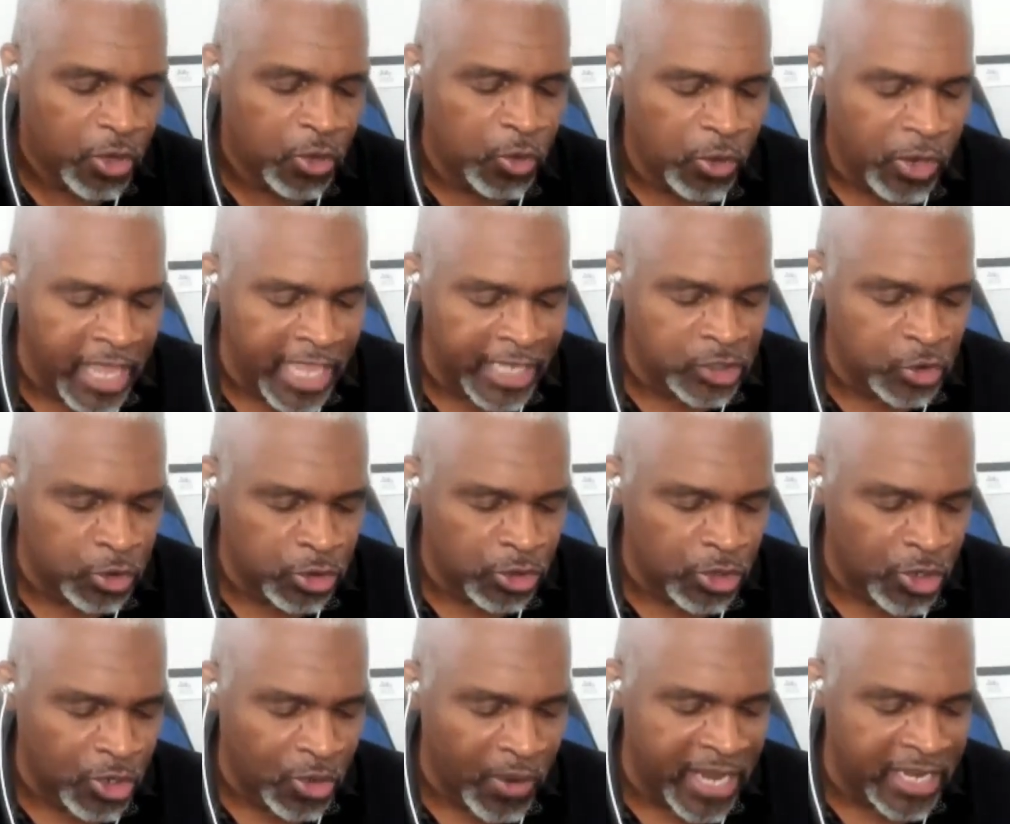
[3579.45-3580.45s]
who led you
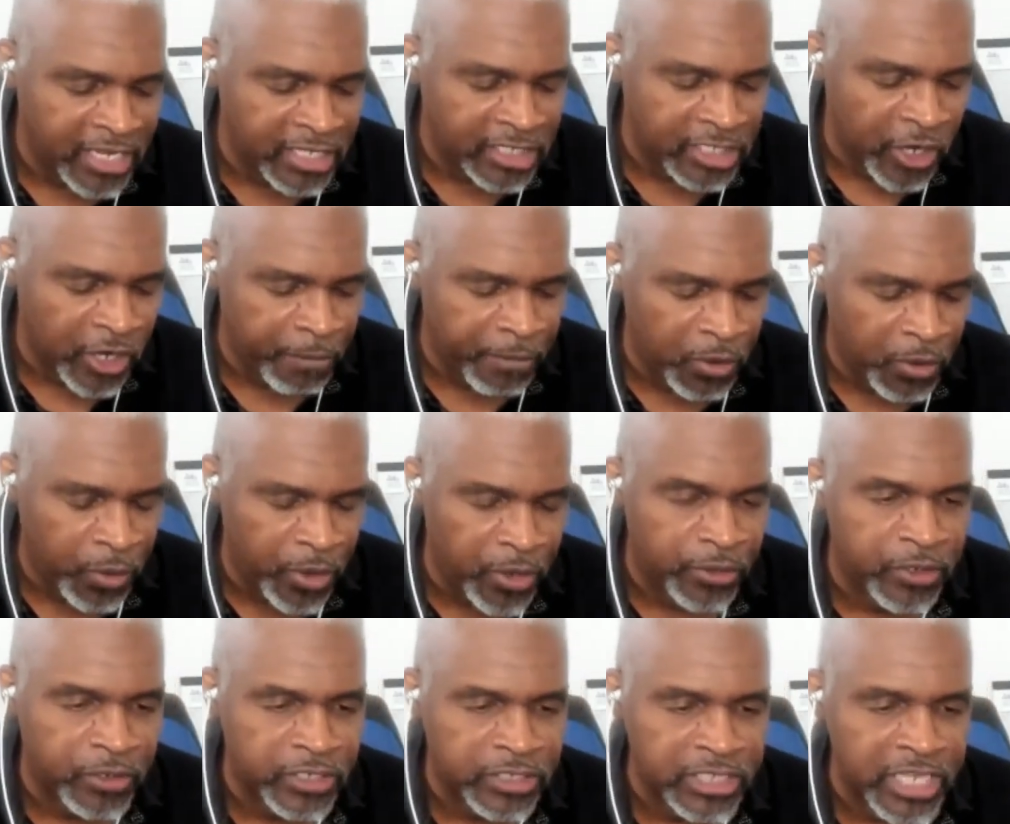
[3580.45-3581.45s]
to the great and terrible
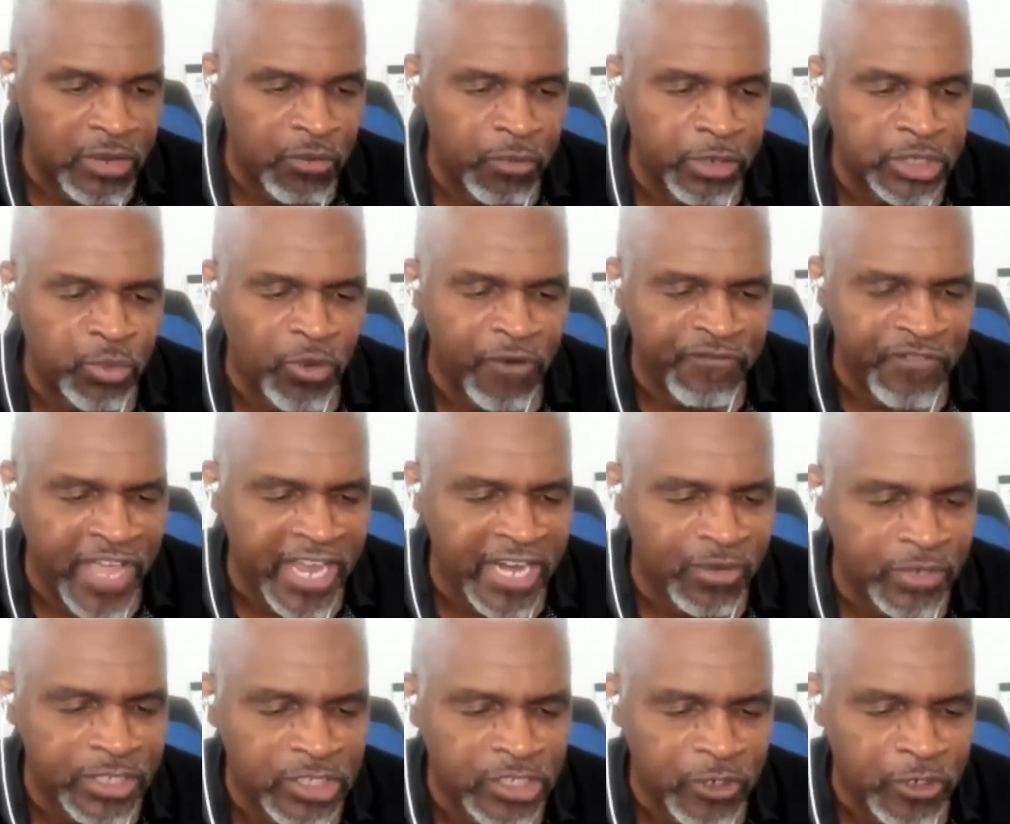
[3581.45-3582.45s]
wilderness in which were
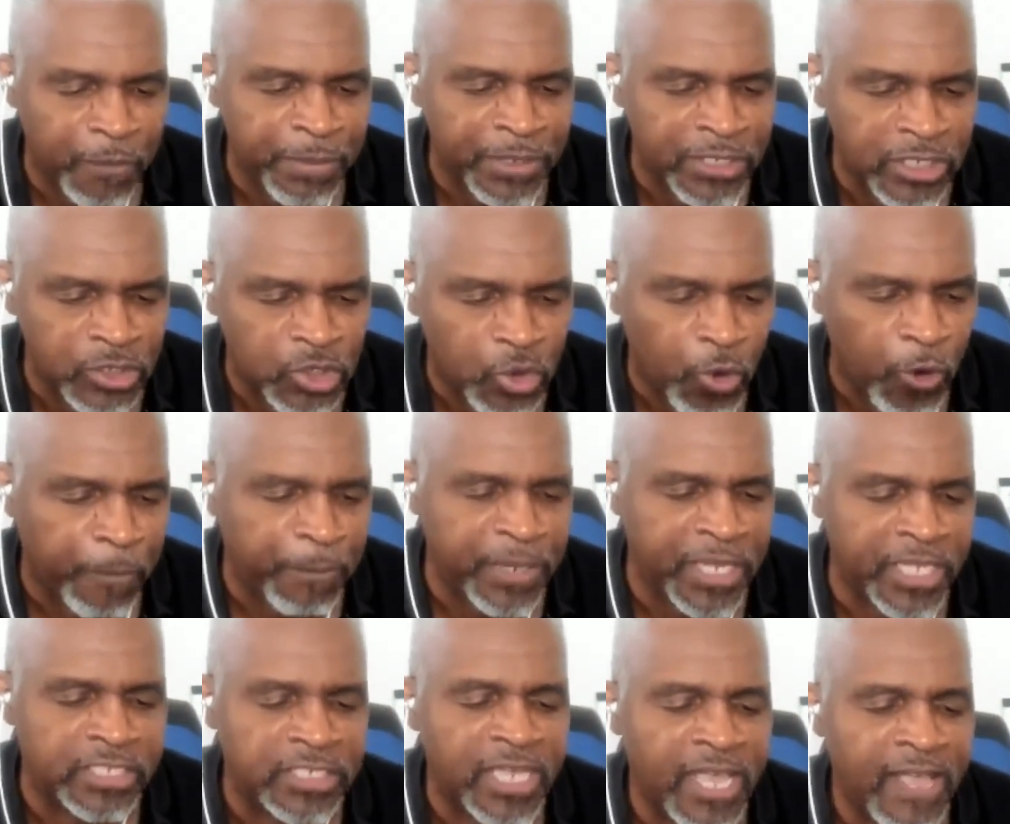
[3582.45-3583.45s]
fiery serpents and
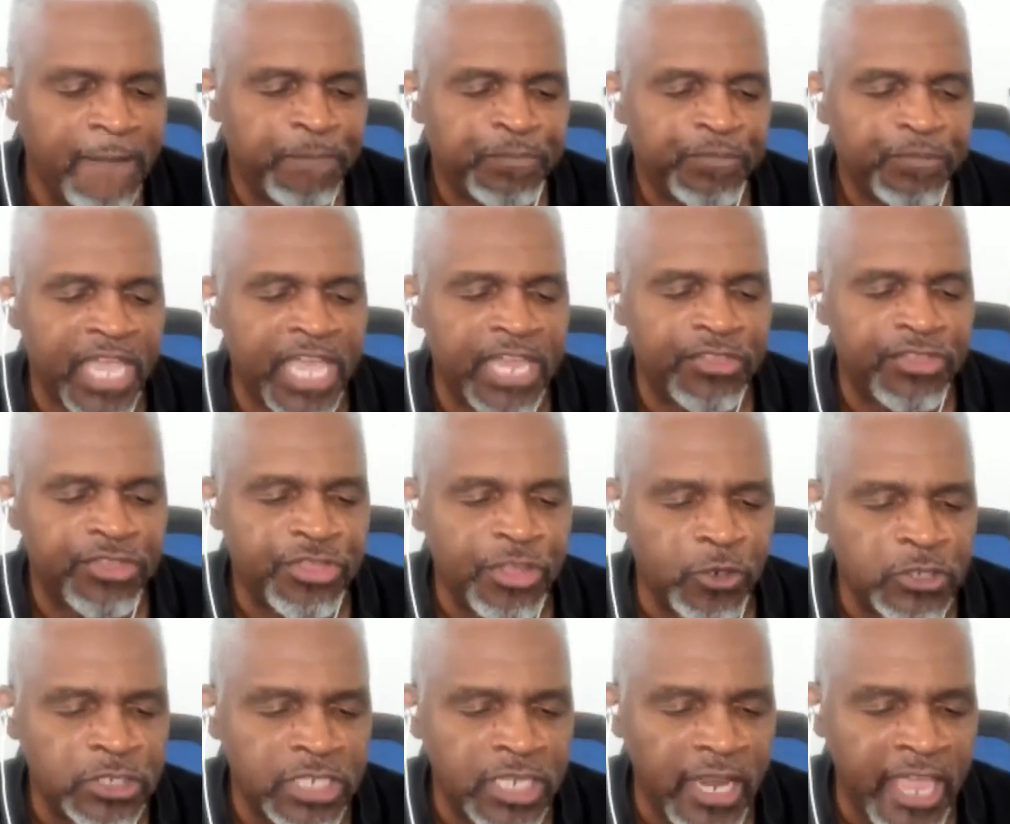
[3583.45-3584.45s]
scorpions and
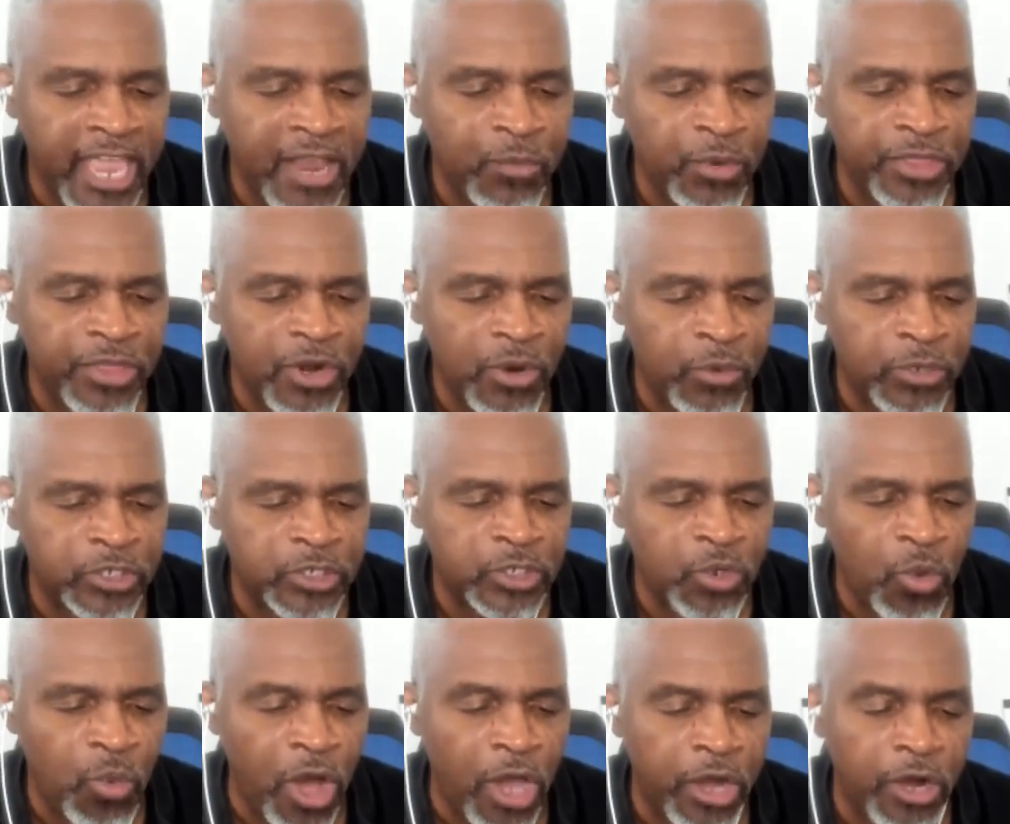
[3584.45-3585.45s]
thirsty land where there
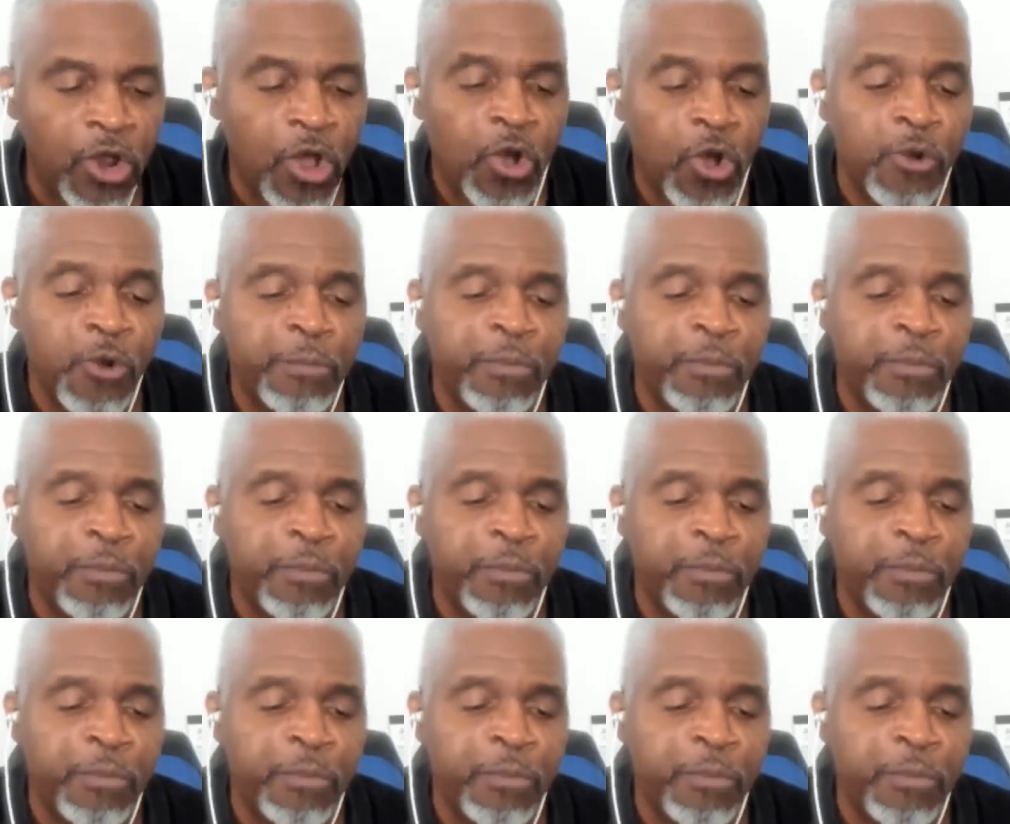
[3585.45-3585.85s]
was no water,